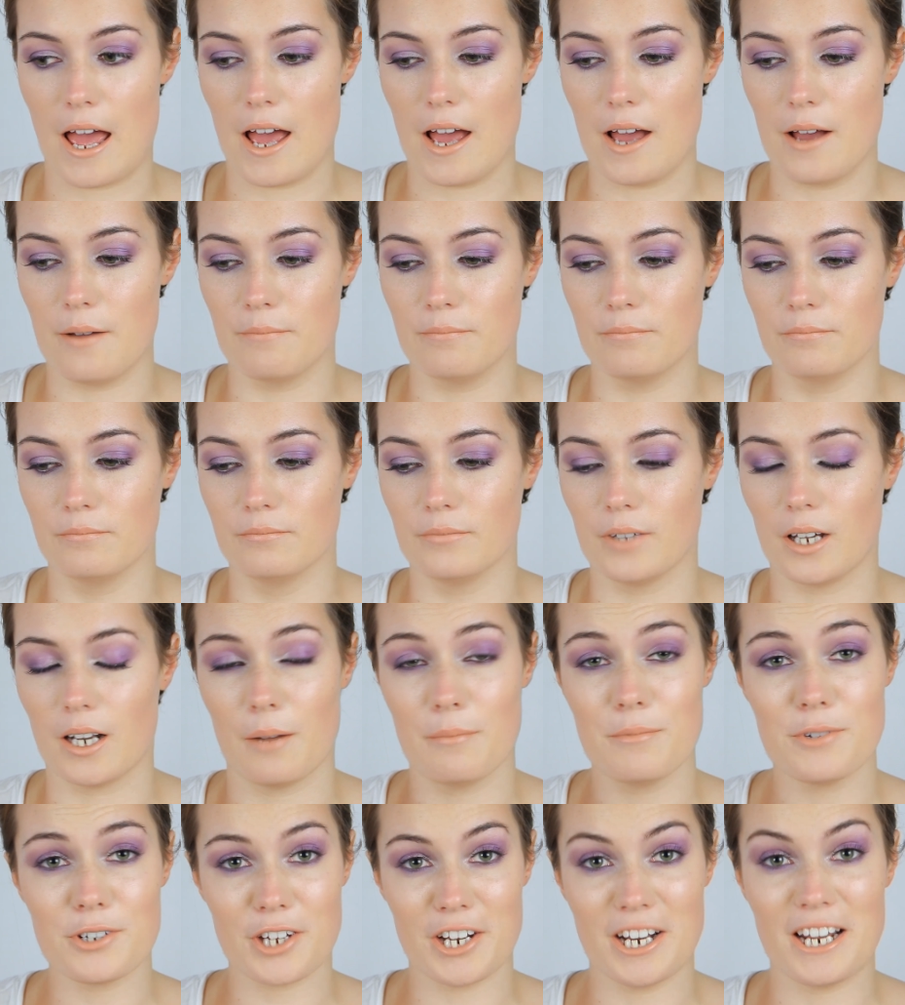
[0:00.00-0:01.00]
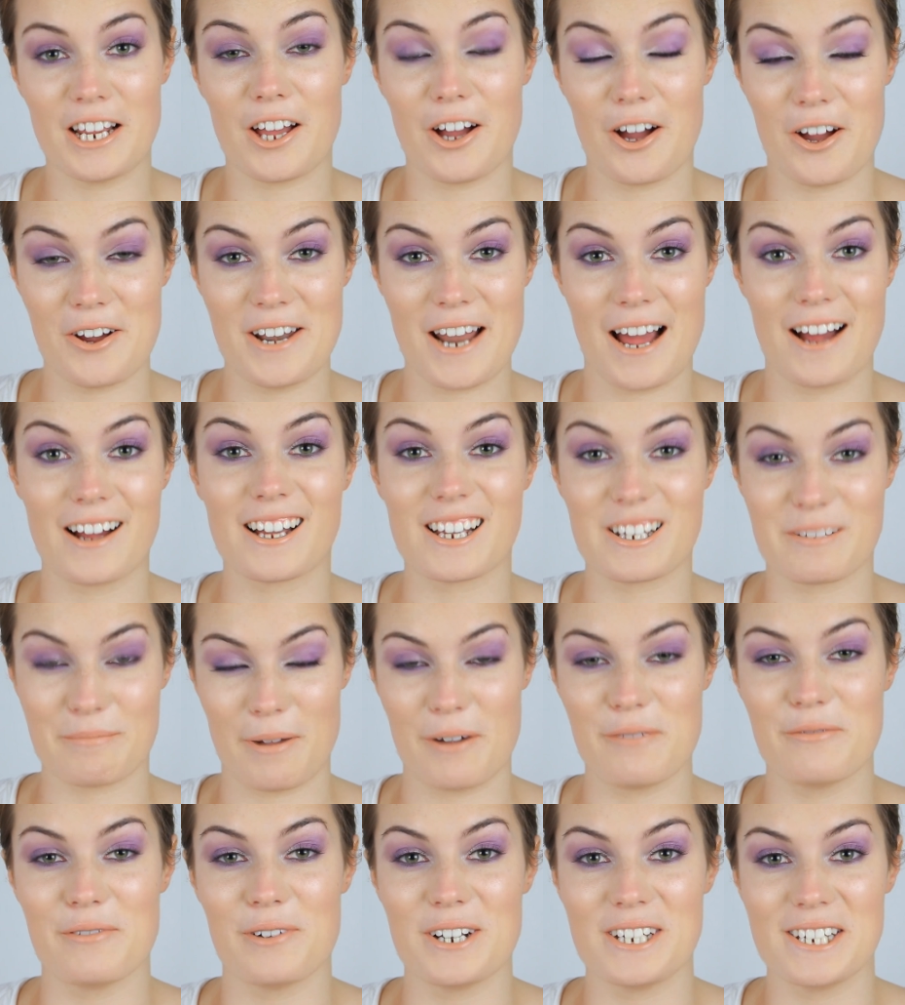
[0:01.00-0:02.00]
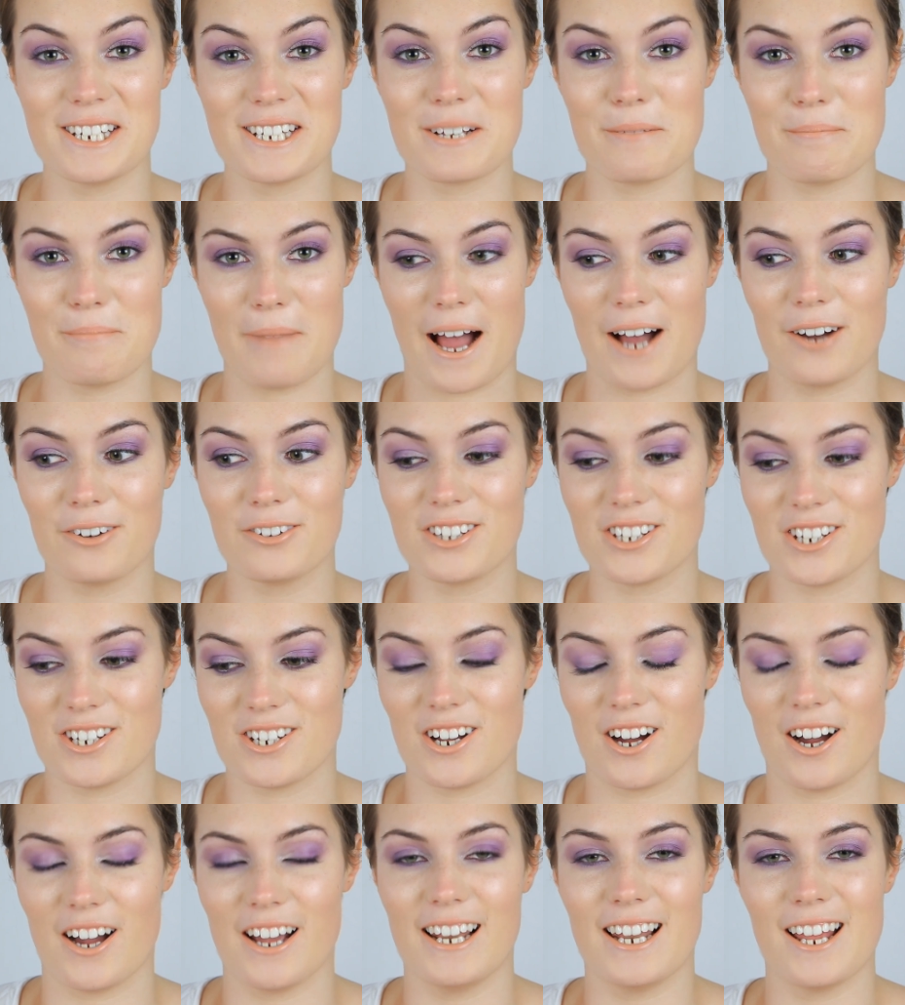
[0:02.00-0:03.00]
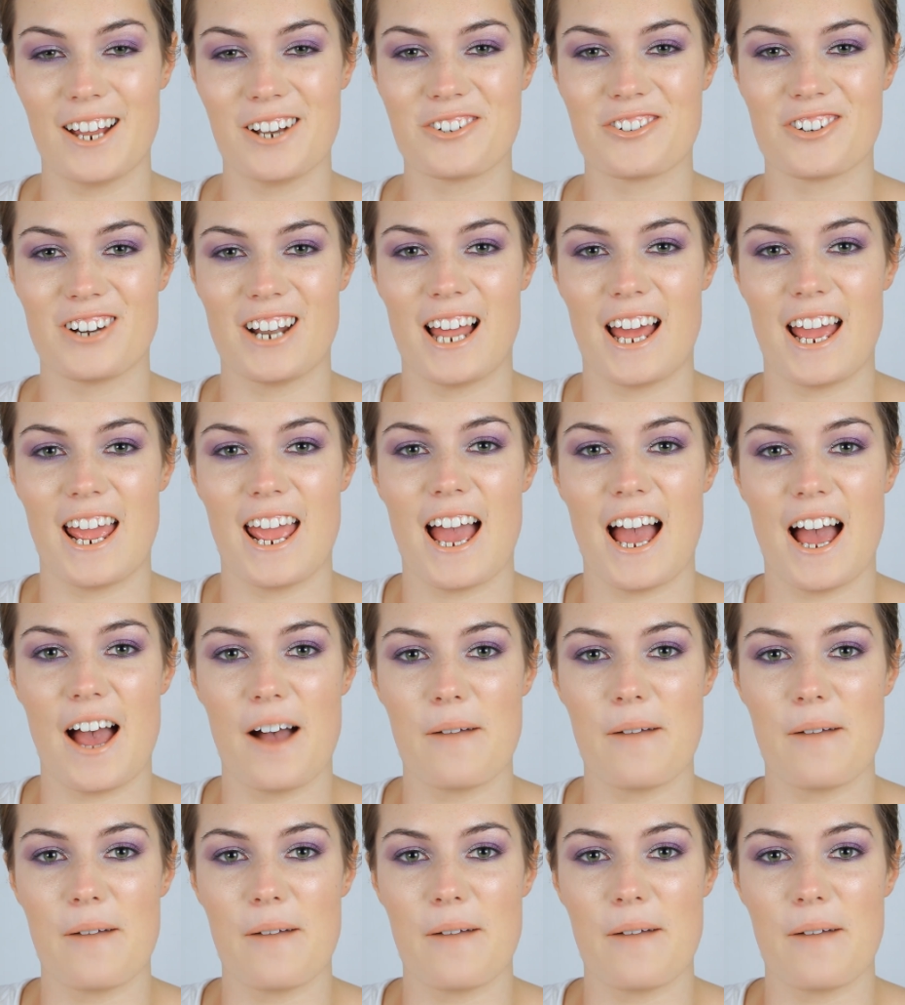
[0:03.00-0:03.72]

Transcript: And I'm just going to go now because my voice is about to die literally.